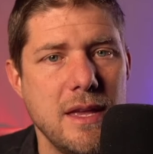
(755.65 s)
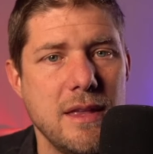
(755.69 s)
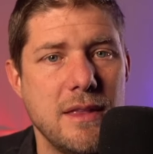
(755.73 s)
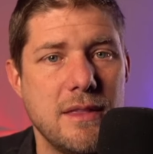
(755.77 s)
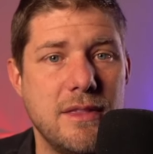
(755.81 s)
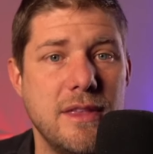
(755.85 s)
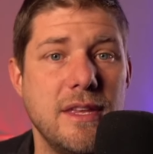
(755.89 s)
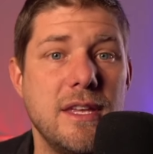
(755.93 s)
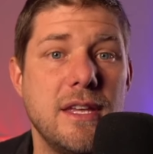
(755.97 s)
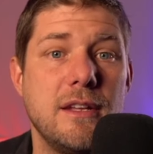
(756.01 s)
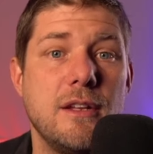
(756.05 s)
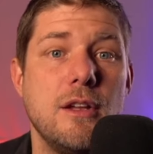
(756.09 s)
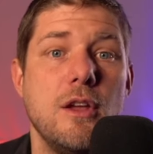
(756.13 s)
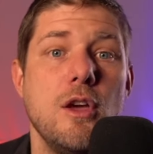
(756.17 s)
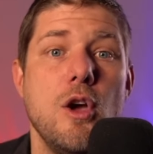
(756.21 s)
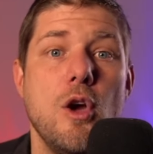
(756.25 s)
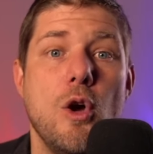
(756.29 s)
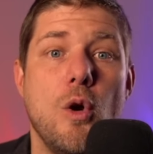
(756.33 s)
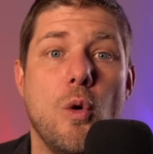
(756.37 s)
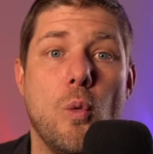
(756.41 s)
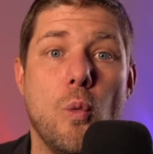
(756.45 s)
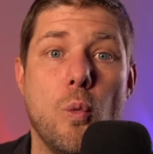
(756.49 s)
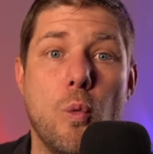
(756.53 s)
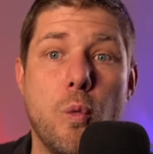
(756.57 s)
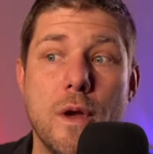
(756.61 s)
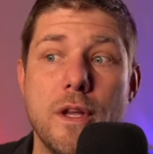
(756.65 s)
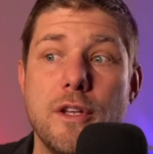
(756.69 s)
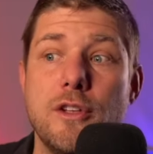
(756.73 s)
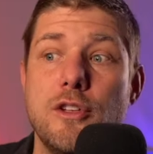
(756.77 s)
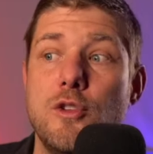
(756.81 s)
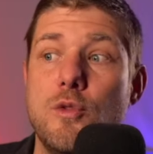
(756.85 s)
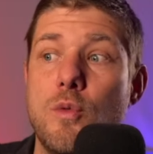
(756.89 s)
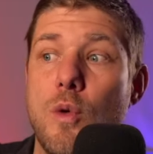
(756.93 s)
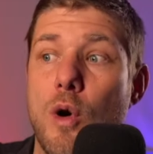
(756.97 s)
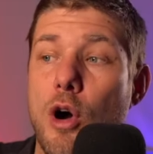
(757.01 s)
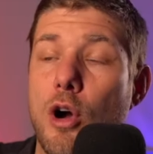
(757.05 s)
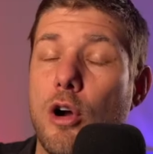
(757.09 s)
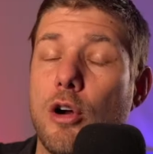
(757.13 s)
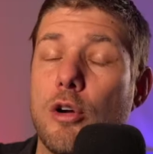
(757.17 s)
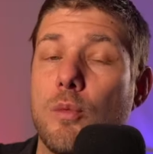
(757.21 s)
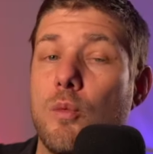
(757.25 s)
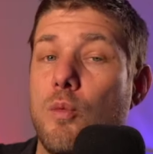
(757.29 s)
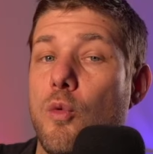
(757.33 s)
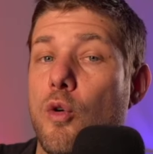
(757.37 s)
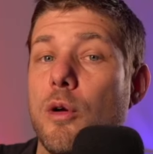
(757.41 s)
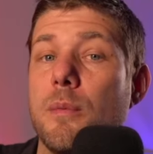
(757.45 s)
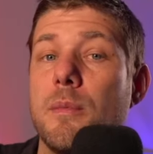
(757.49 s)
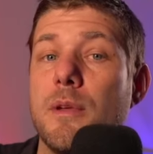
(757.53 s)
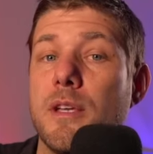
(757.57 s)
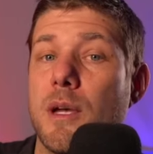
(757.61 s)
Then, when you are
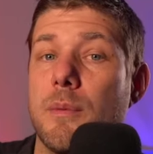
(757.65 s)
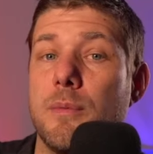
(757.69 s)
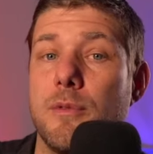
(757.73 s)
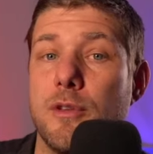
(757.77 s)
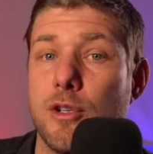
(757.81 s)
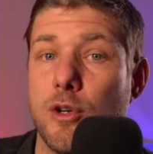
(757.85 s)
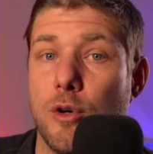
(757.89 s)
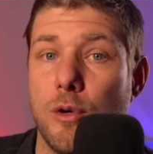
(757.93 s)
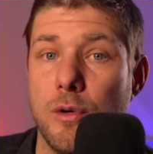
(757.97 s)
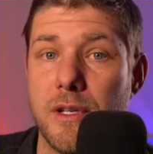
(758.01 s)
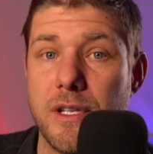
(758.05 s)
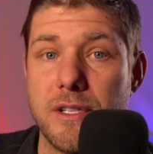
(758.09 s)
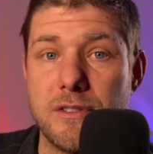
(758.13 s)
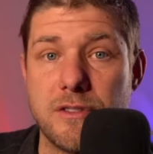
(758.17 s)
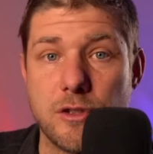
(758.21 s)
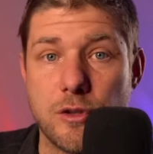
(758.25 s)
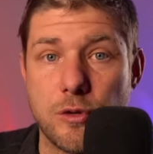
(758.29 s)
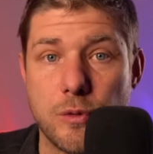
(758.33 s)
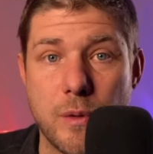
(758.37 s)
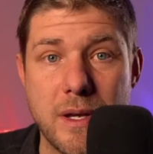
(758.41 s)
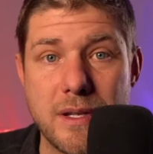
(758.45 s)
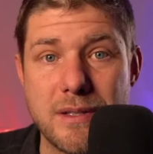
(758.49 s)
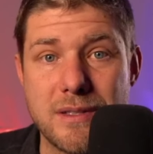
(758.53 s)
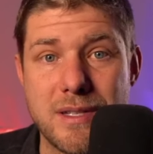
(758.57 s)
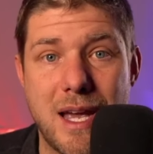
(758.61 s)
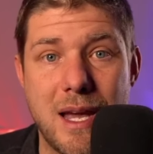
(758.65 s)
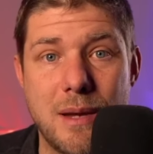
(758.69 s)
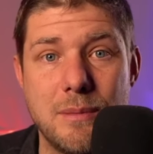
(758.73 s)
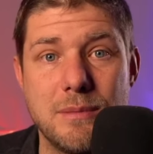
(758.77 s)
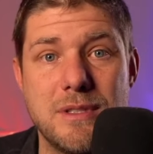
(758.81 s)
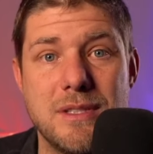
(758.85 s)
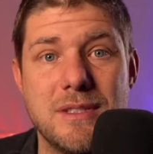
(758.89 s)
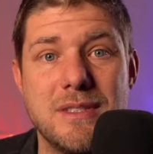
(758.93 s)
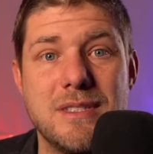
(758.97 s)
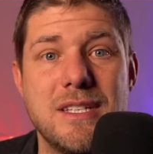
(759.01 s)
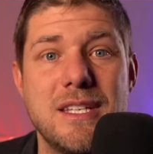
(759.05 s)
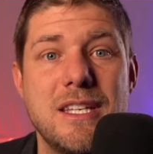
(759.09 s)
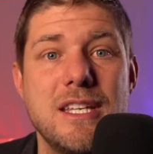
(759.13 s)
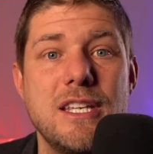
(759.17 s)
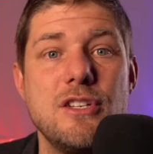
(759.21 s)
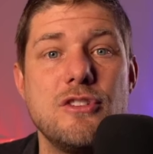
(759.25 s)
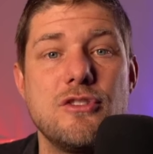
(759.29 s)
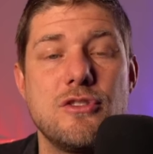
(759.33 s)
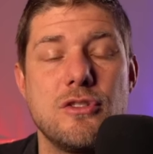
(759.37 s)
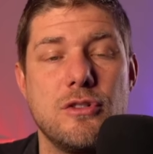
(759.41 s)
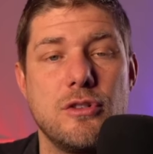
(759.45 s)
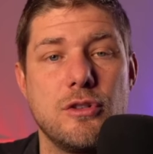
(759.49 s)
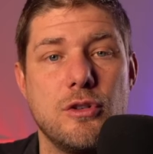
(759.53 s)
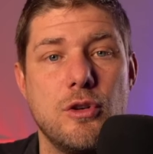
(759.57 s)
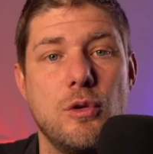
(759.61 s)
warming up the goalie, it's a great time to
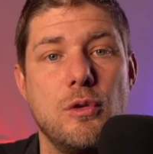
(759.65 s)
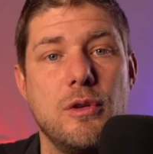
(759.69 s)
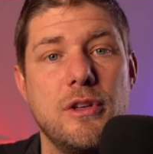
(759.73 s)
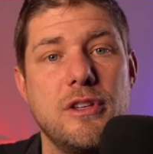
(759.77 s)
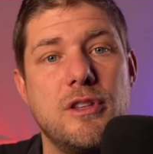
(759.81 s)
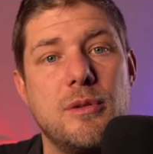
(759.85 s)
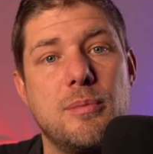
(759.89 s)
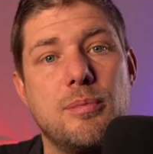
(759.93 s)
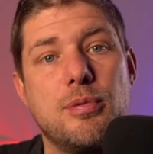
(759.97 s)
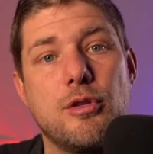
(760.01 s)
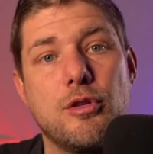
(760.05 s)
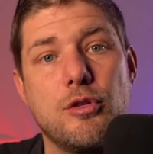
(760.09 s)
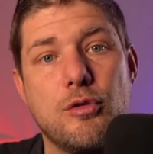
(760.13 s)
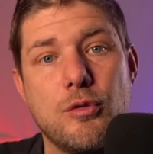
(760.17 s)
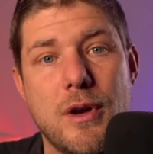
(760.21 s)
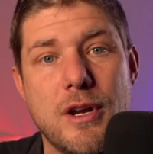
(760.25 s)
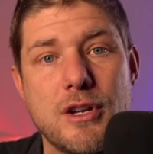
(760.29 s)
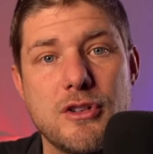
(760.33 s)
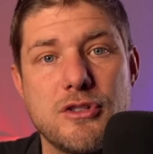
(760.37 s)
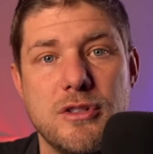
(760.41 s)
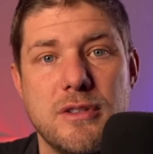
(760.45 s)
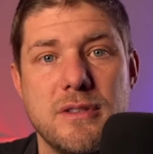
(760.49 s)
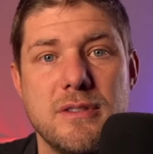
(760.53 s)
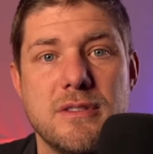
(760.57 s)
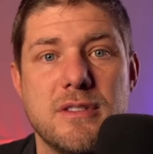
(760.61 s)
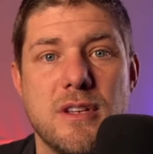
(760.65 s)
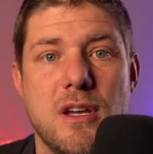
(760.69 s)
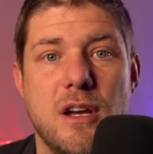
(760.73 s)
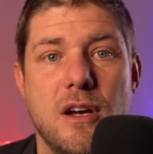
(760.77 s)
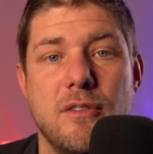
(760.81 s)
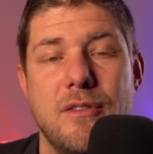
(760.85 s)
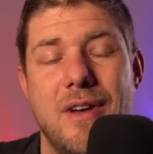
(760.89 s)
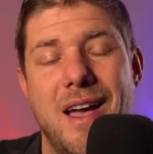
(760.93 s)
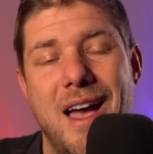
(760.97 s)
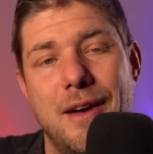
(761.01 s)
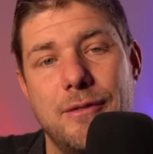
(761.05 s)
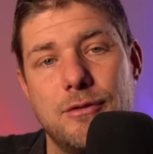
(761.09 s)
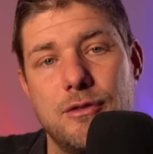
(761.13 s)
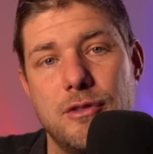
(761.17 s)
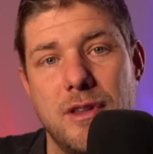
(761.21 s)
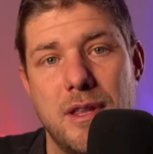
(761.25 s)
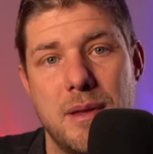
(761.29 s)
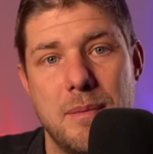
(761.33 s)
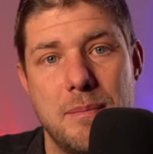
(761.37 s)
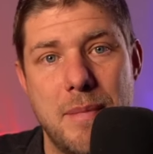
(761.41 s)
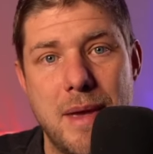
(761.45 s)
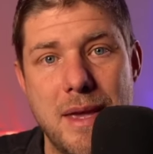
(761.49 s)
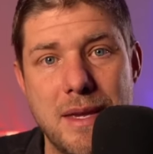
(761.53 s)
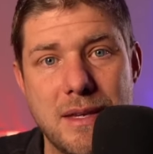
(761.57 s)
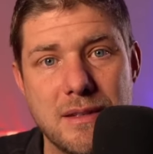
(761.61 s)
teach the goalie the progressions of, after they
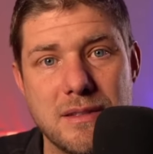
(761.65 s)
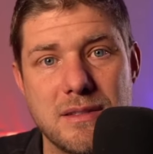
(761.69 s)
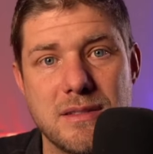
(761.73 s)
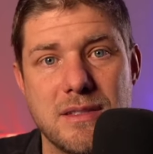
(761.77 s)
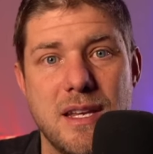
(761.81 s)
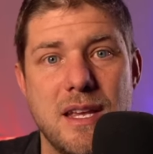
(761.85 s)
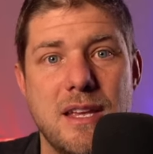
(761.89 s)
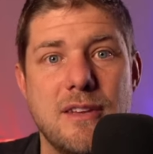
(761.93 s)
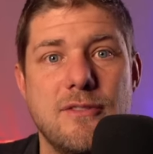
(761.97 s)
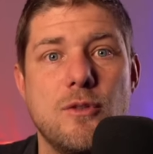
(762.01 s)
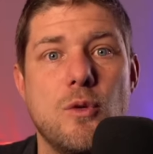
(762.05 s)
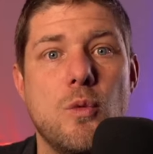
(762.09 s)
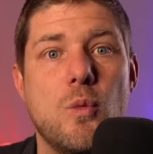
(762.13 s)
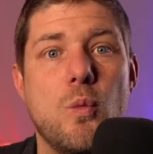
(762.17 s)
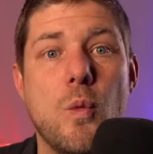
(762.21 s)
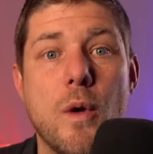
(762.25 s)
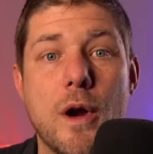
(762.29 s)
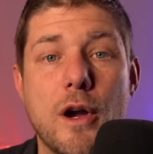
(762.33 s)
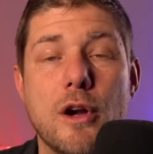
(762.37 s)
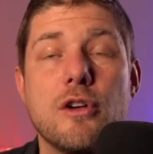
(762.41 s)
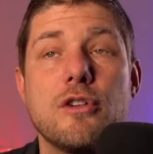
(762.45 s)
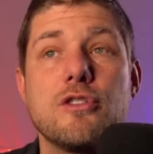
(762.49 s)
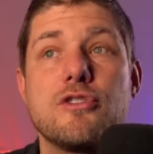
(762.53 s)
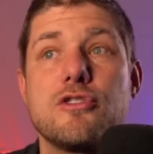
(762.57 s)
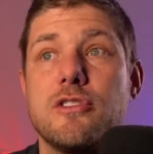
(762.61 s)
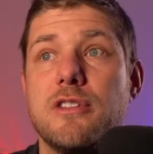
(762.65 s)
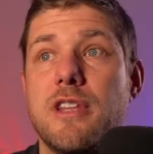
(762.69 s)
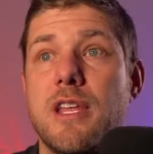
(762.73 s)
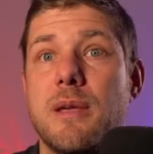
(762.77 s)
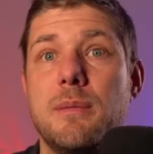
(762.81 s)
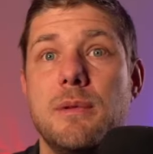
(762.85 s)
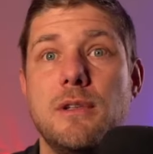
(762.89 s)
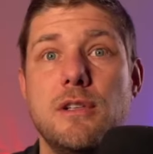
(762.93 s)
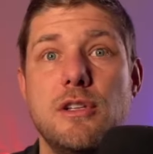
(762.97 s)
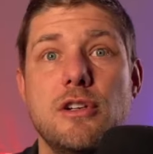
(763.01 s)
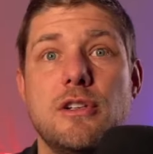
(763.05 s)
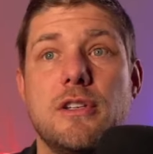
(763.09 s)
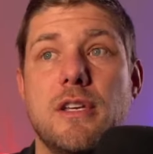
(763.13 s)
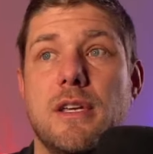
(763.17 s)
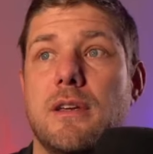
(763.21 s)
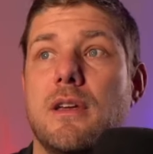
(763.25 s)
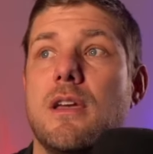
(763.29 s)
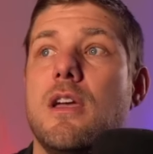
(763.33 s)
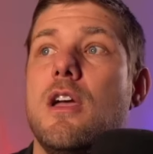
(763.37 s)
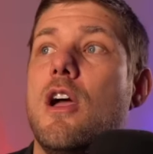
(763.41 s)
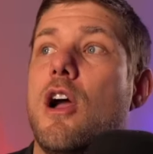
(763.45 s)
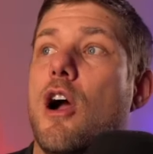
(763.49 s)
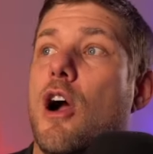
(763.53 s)
make a save, where should they be looking?